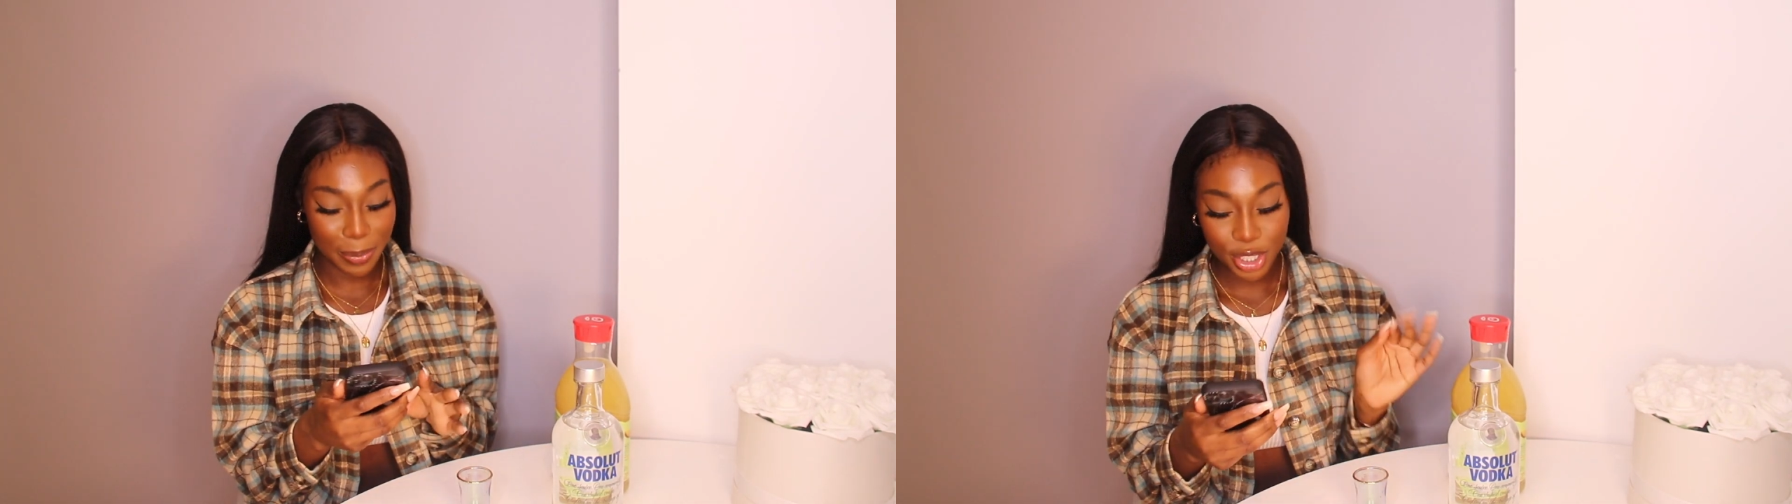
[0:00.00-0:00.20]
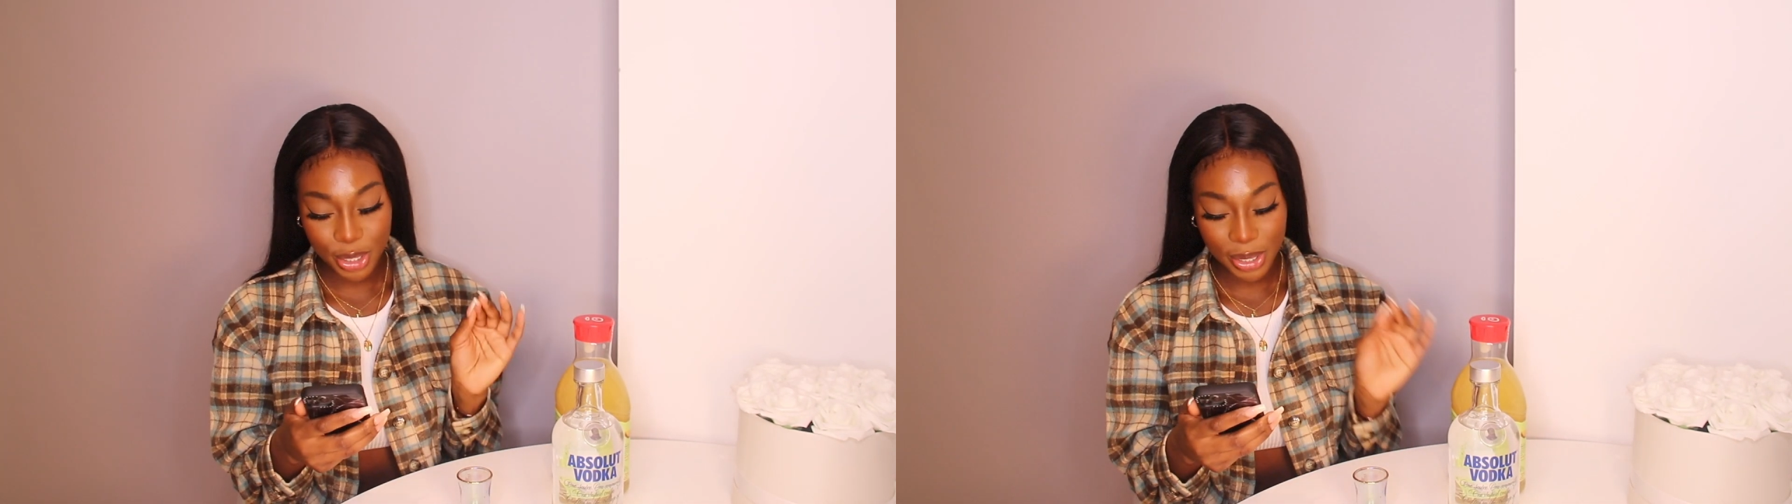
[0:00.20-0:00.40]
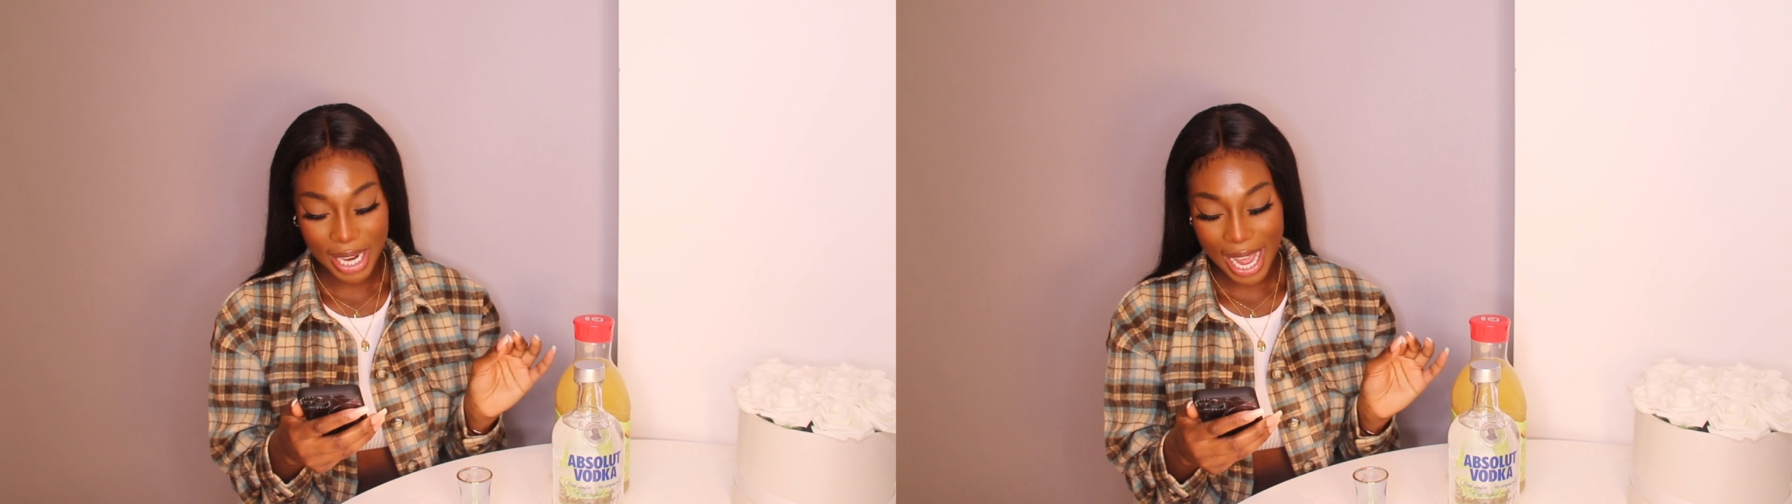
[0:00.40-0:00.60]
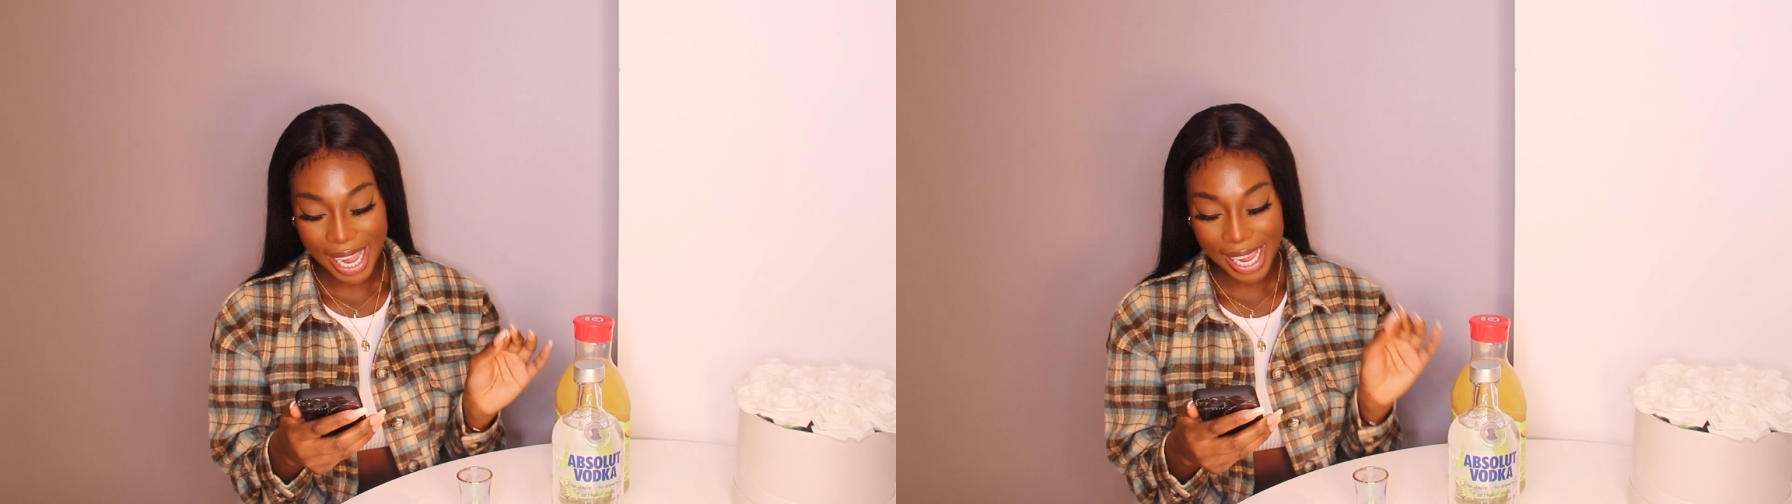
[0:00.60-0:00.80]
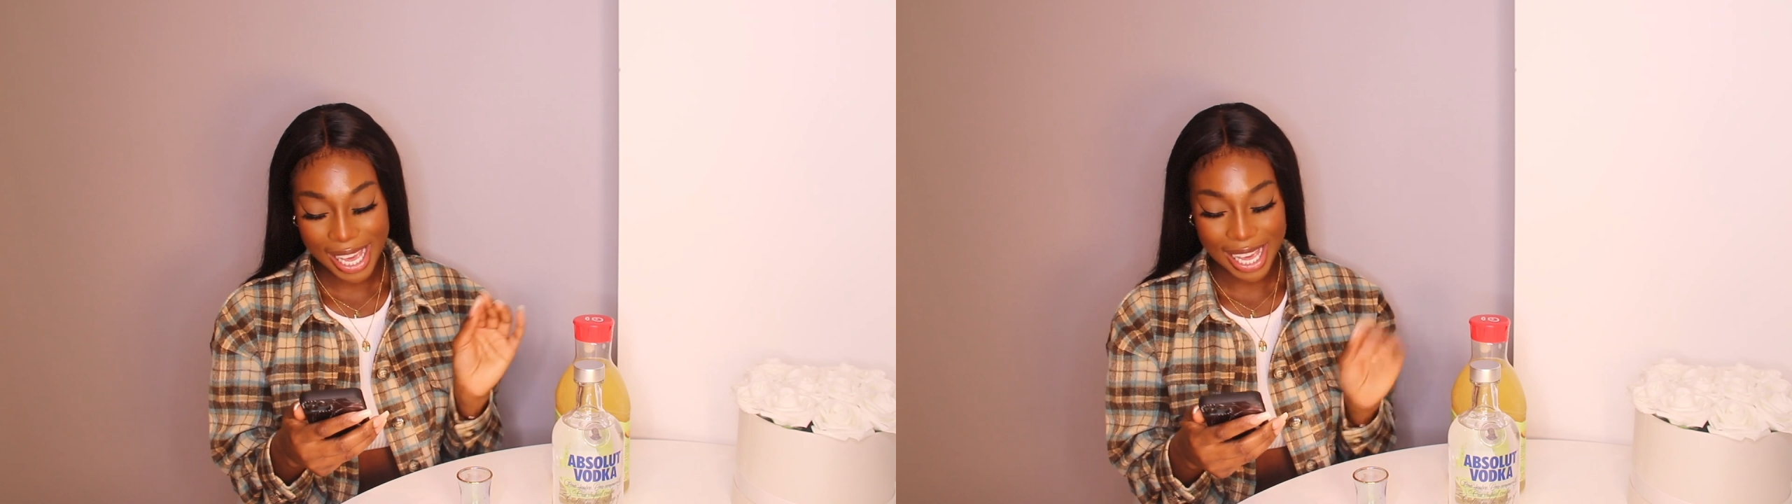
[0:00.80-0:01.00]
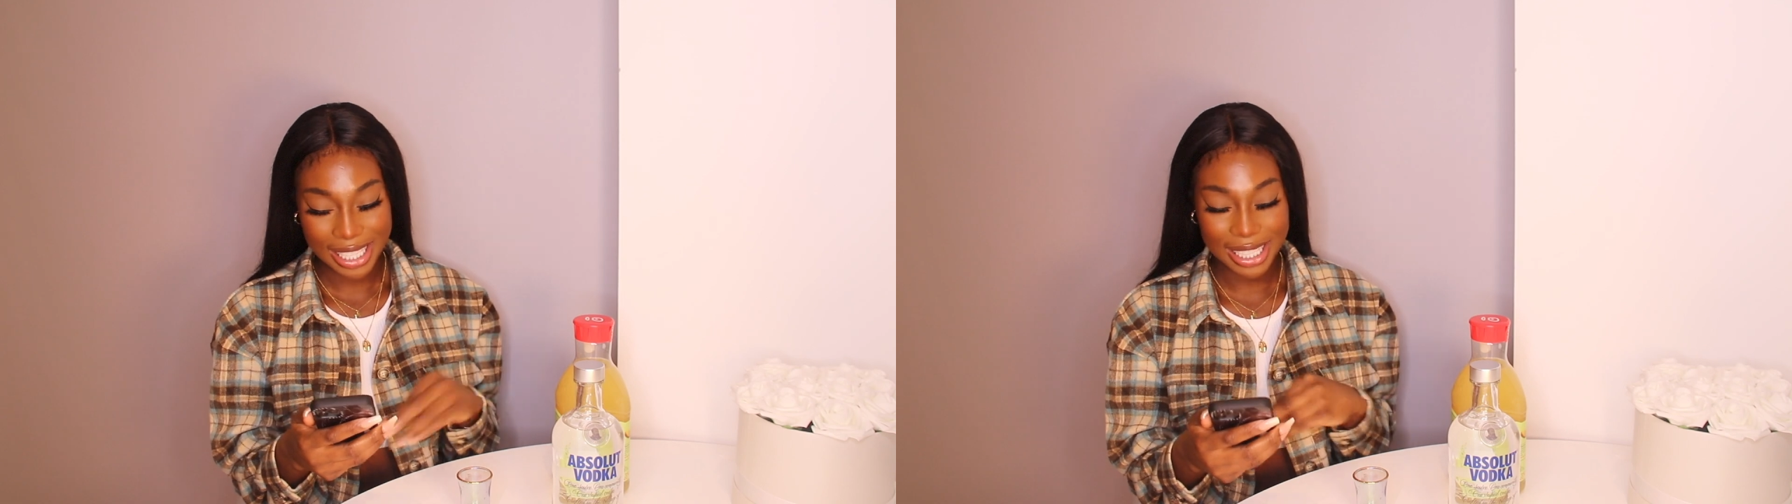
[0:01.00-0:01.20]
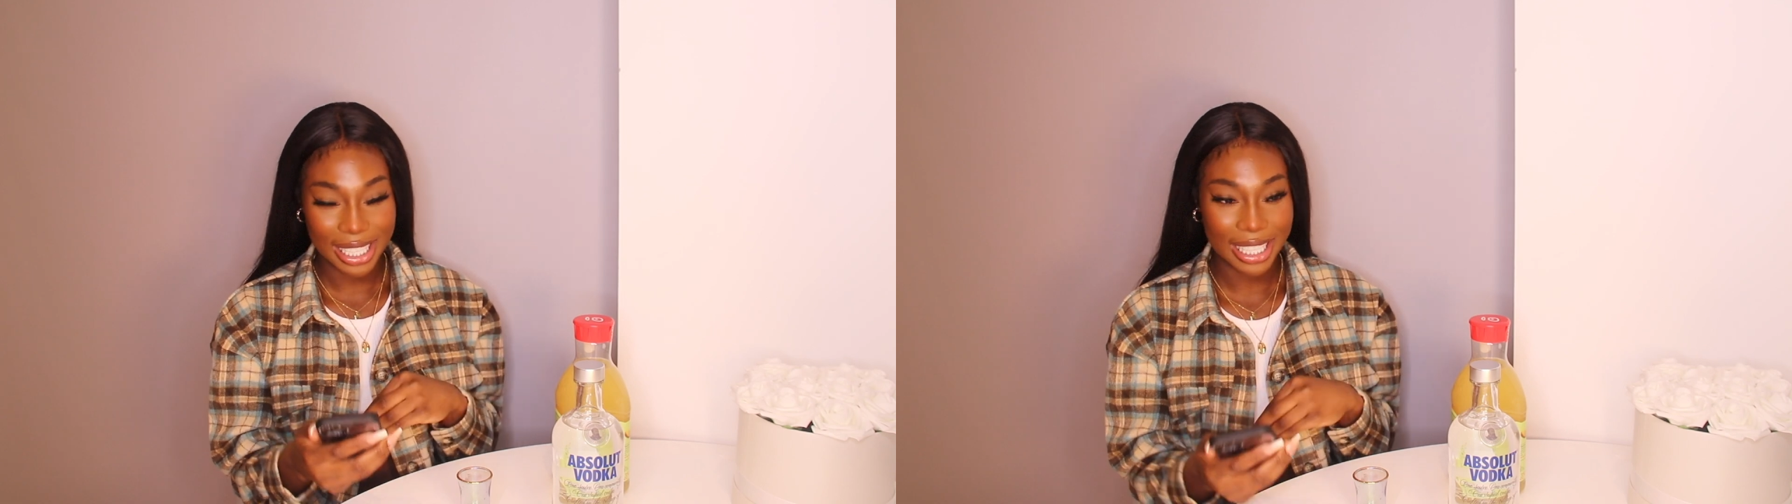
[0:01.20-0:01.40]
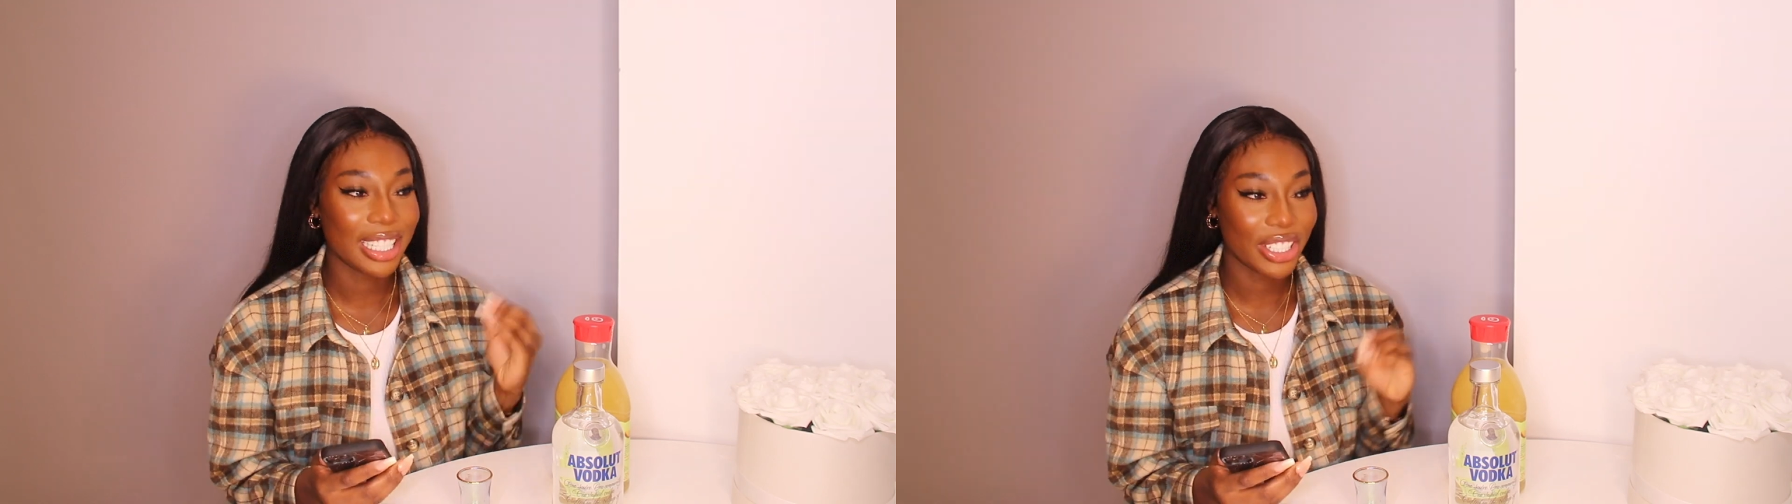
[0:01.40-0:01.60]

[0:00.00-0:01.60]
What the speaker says: do you like getting